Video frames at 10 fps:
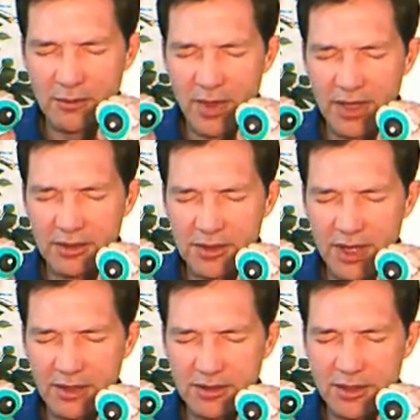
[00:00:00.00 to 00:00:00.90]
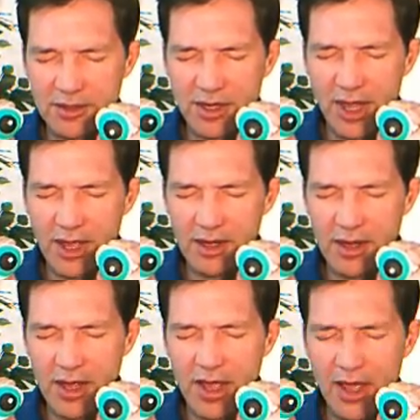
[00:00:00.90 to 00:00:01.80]
Make it as tense as you
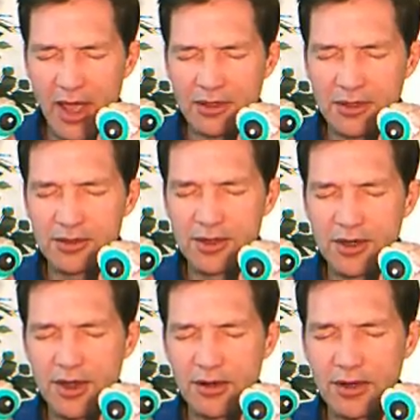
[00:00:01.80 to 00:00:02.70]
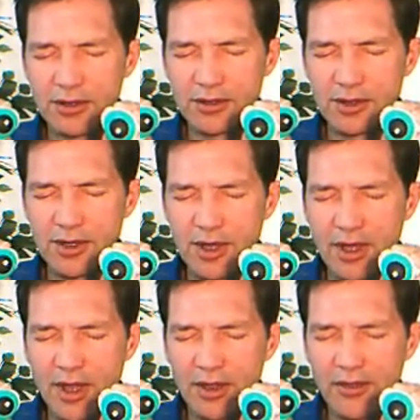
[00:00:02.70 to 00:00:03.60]
can. And just notice
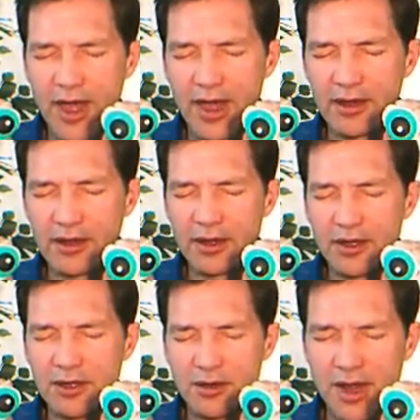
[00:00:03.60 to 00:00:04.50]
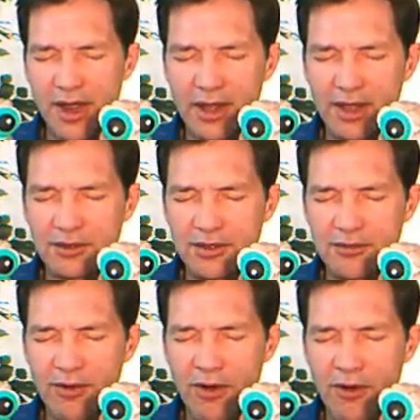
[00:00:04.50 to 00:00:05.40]
that your neck gets
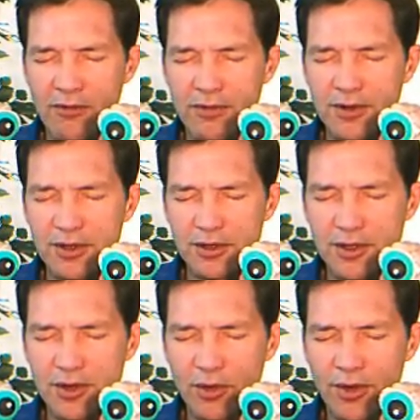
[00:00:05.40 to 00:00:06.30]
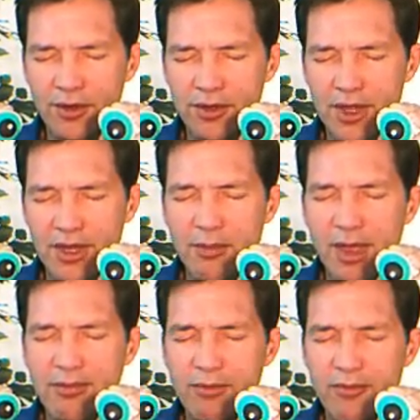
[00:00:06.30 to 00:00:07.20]
involved, your shoulders, and you
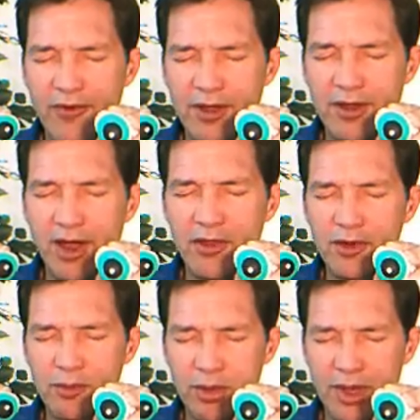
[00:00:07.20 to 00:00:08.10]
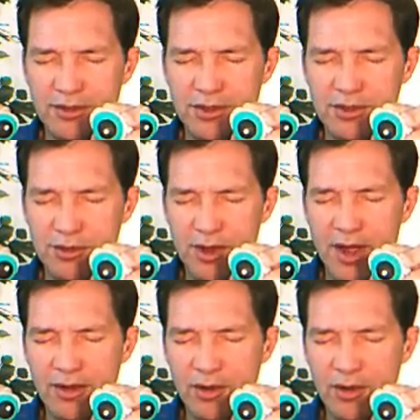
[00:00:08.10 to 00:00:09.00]
may find other places
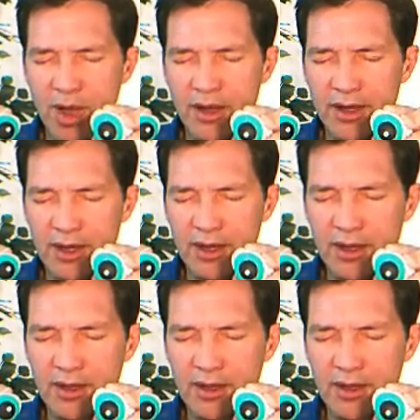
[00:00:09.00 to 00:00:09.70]
throughout your body.